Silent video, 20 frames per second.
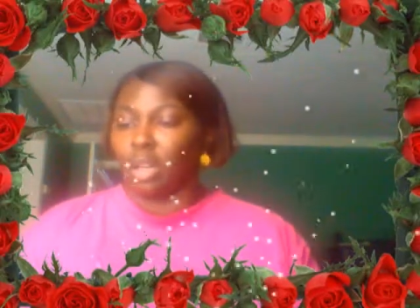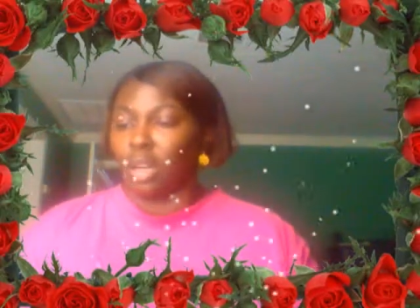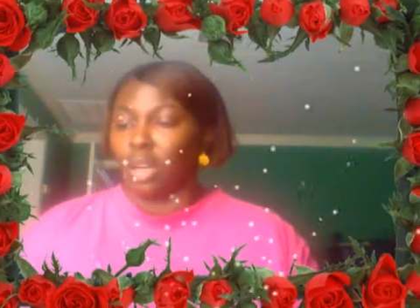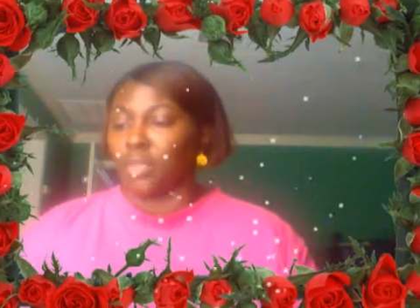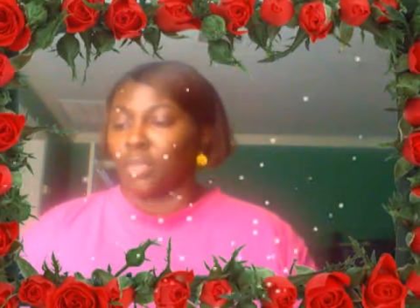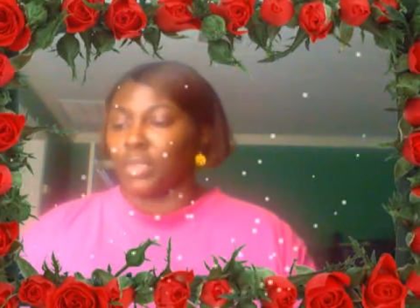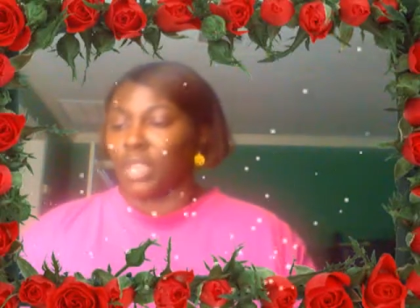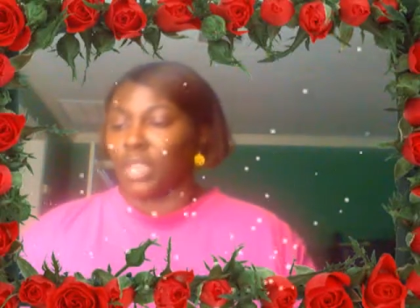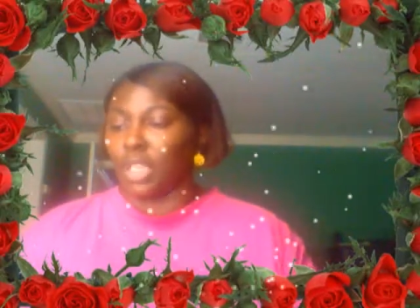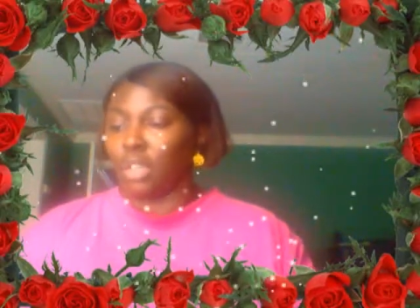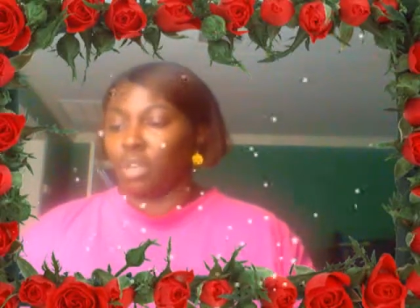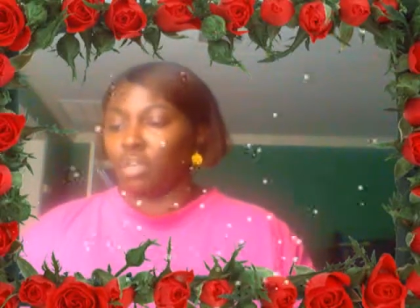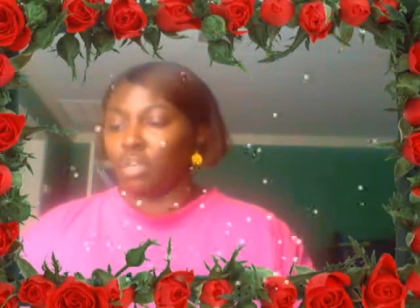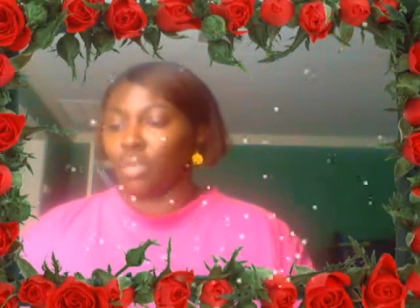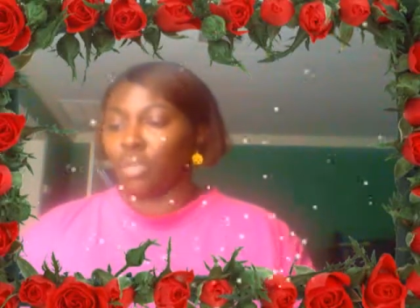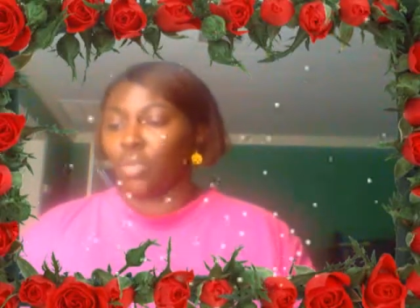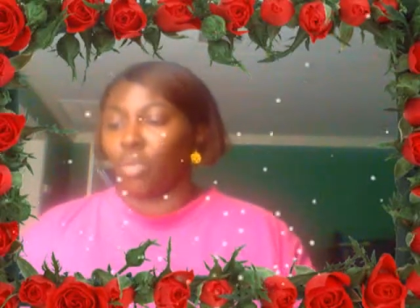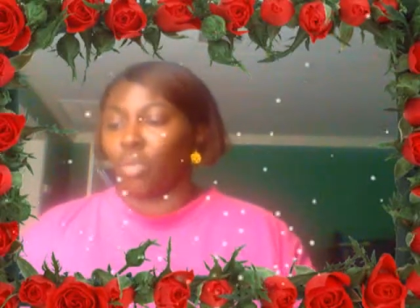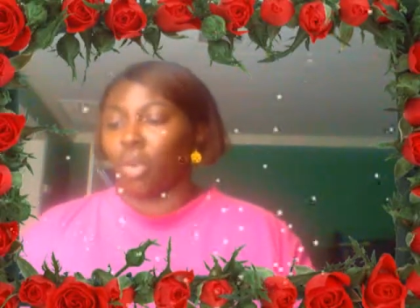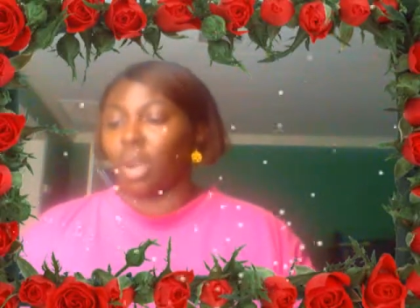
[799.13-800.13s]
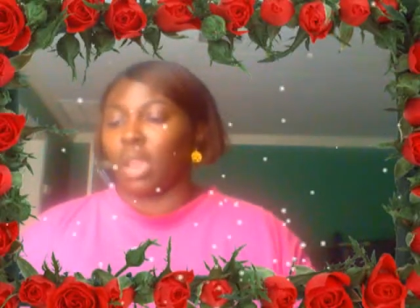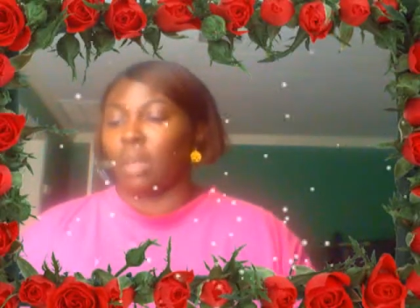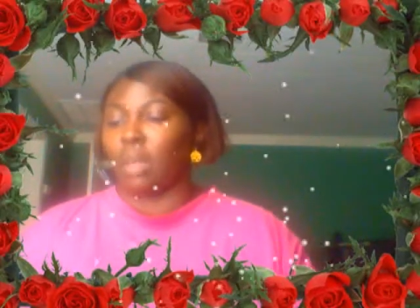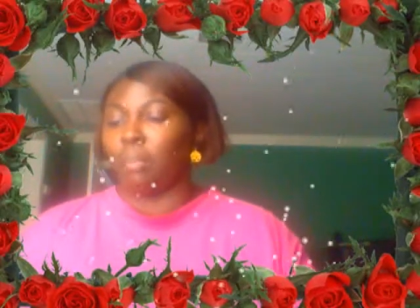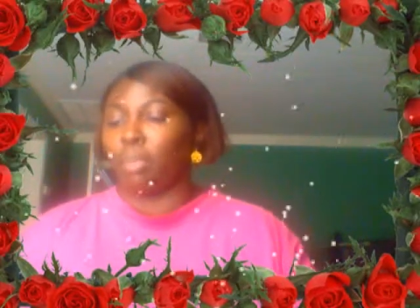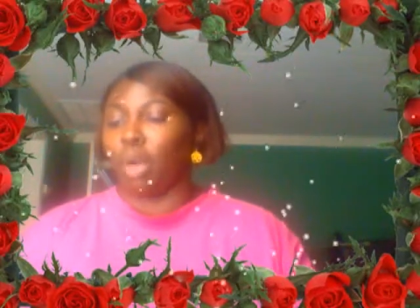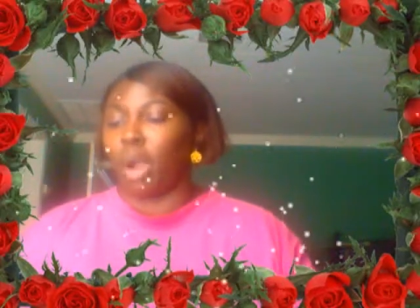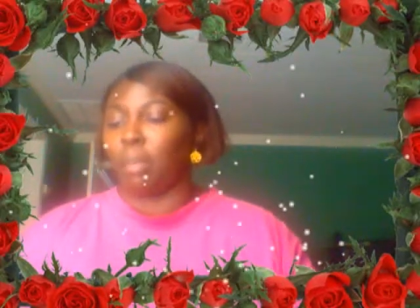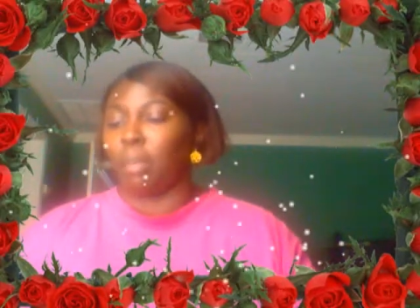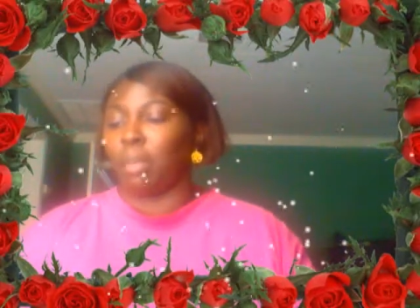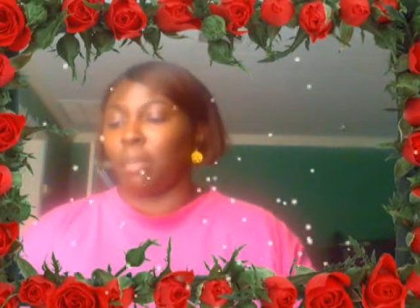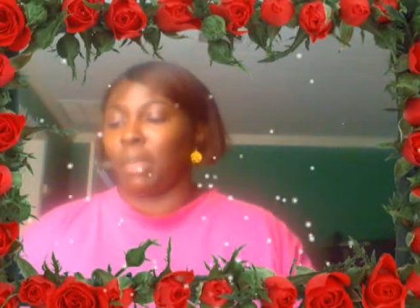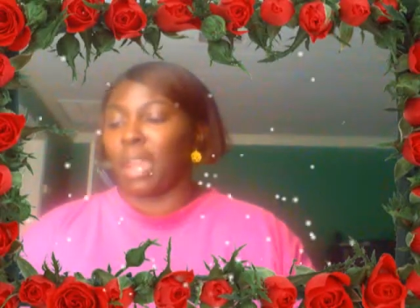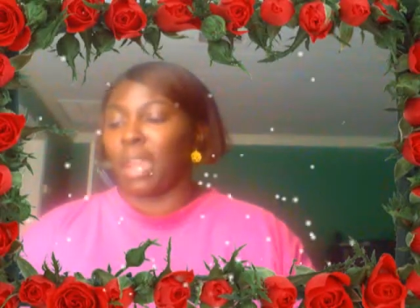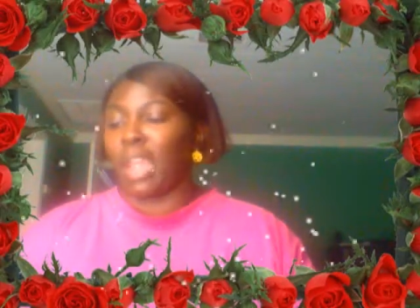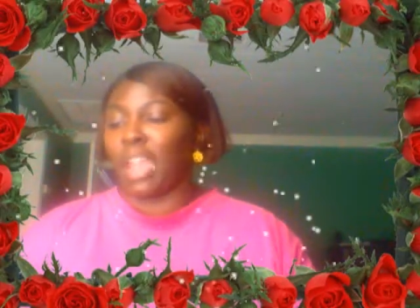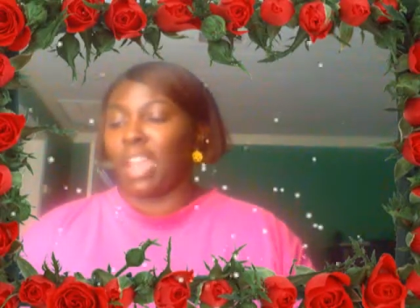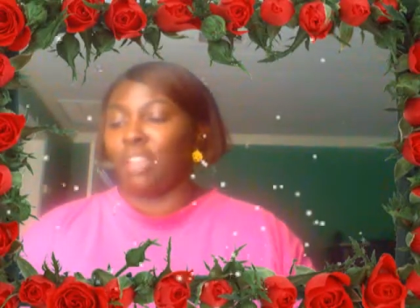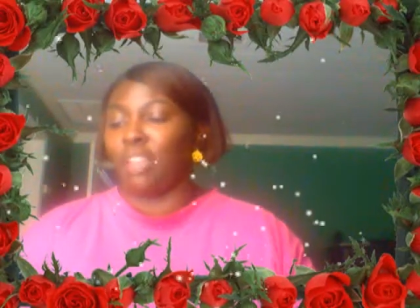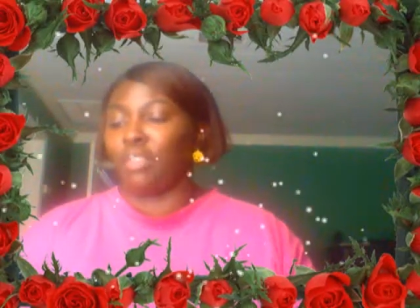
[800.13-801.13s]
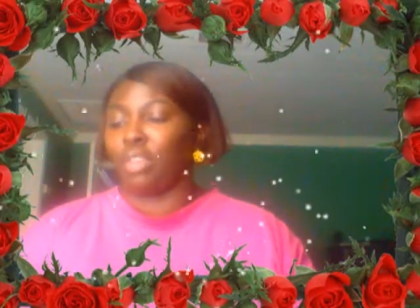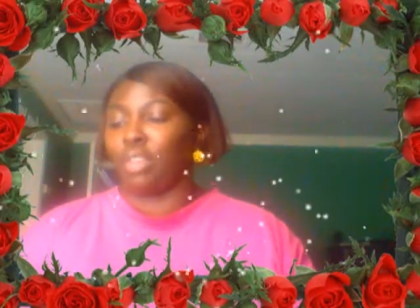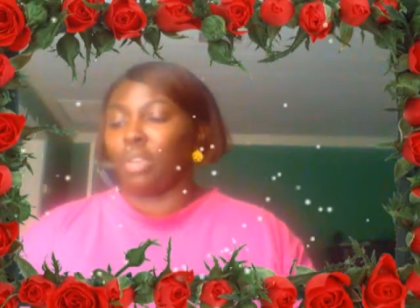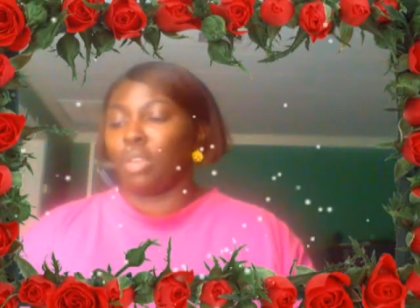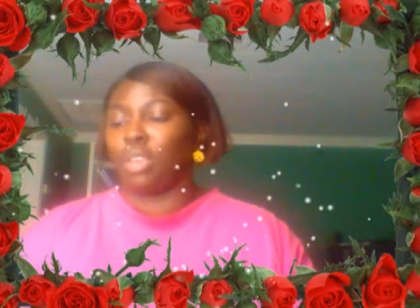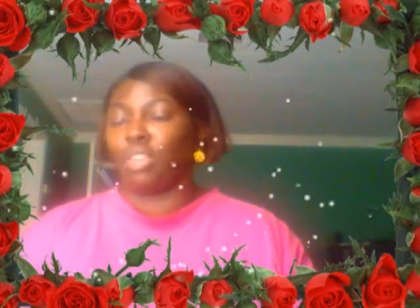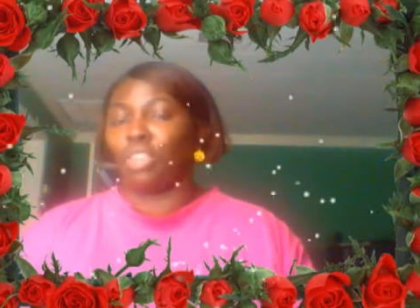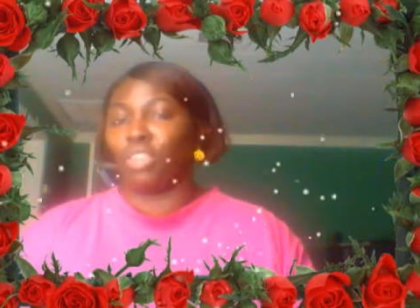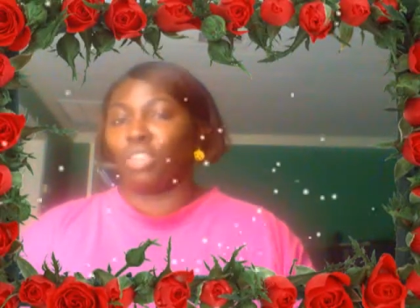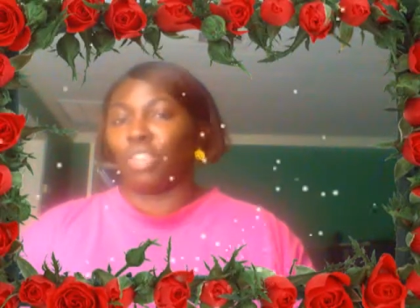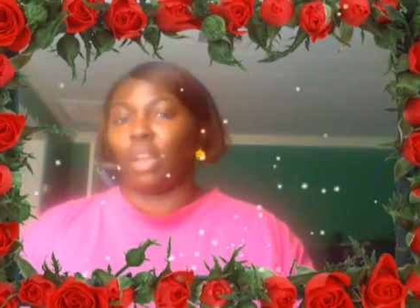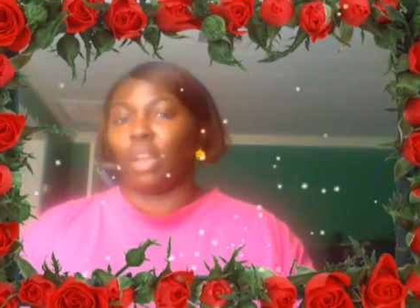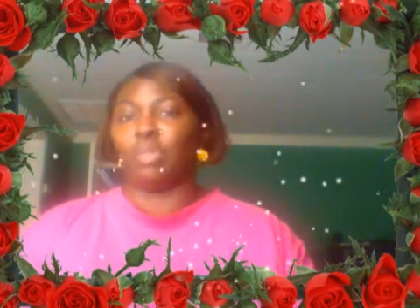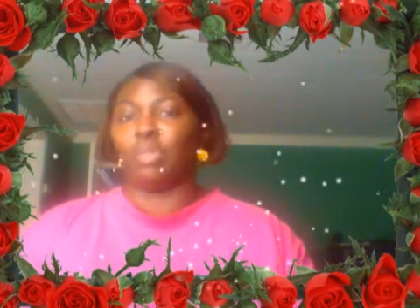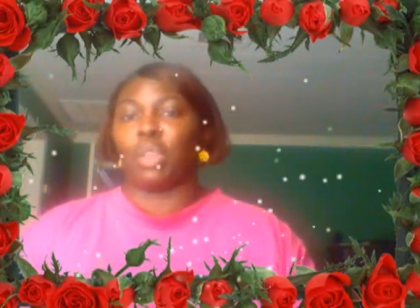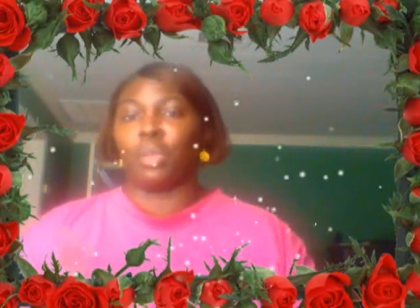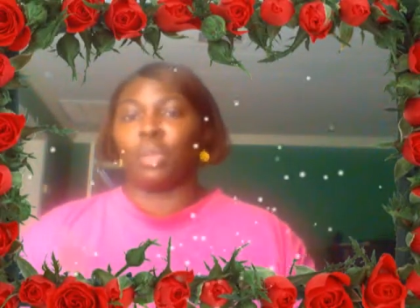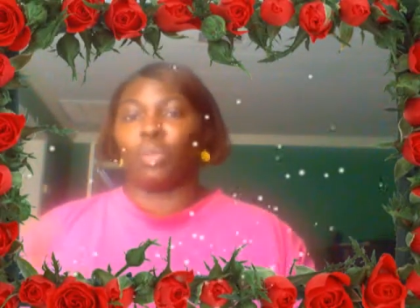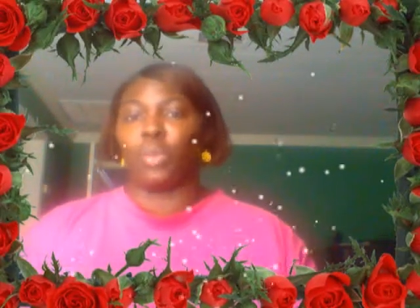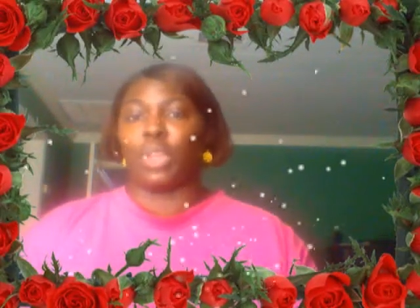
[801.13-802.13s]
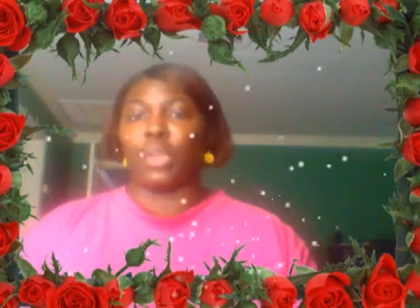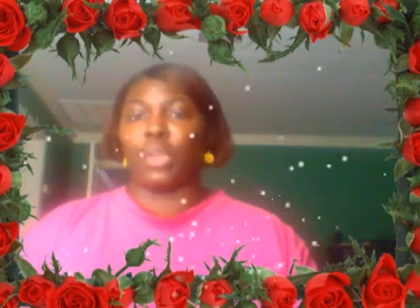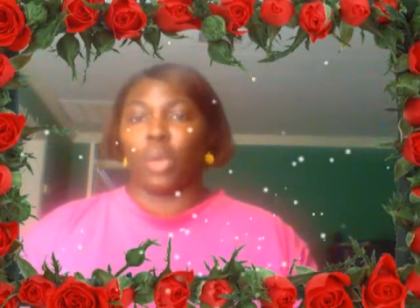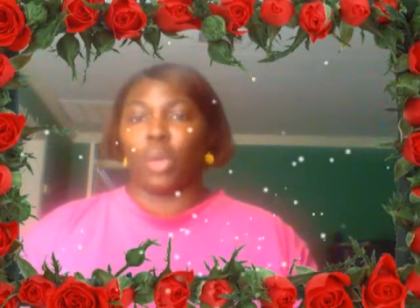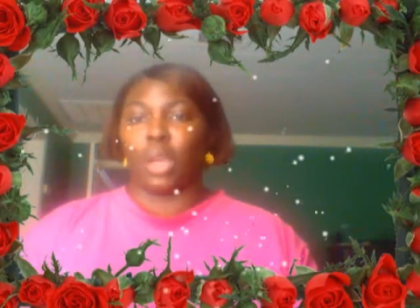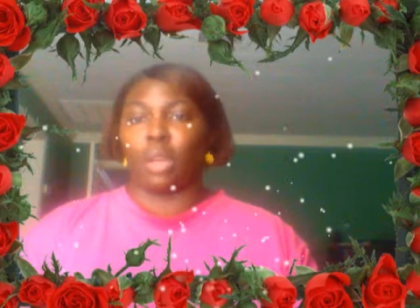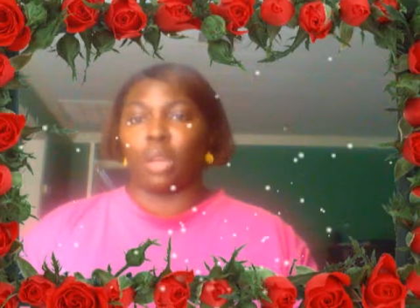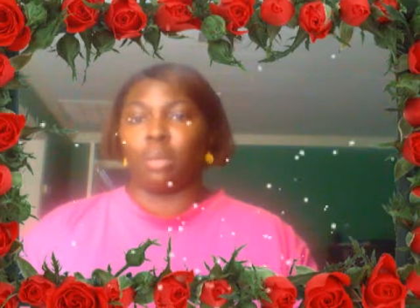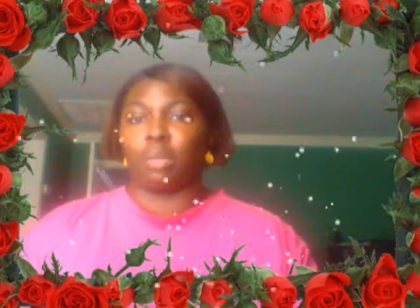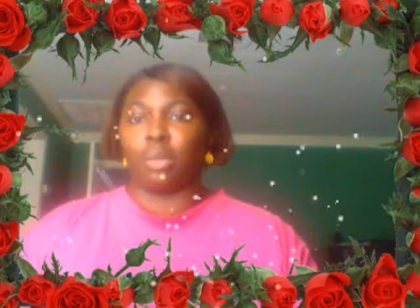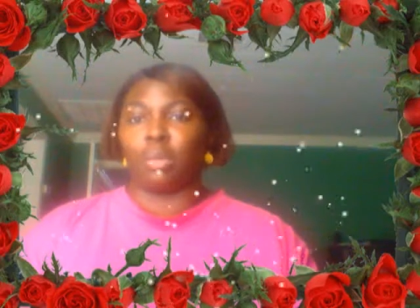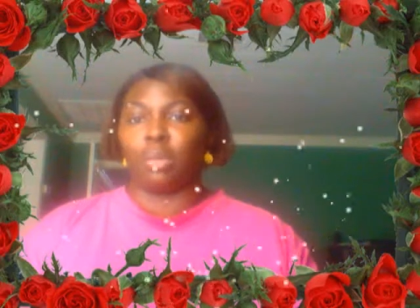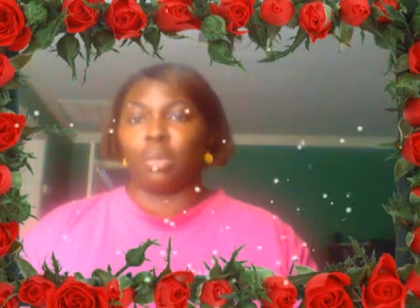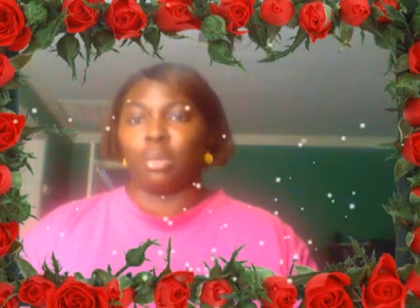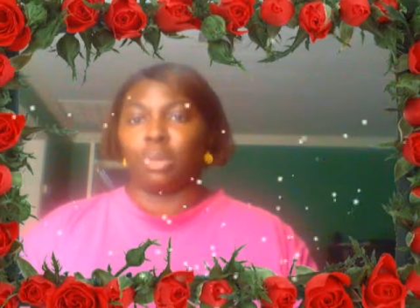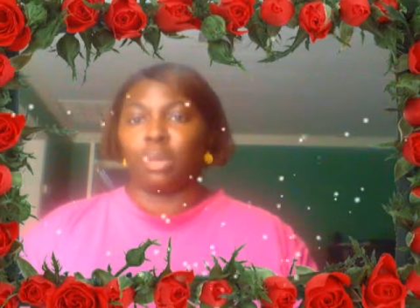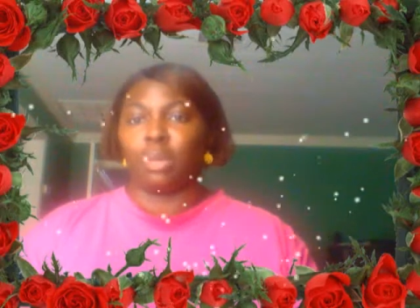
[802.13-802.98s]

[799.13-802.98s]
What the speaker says: of guilt for improper behavior, something regrettable.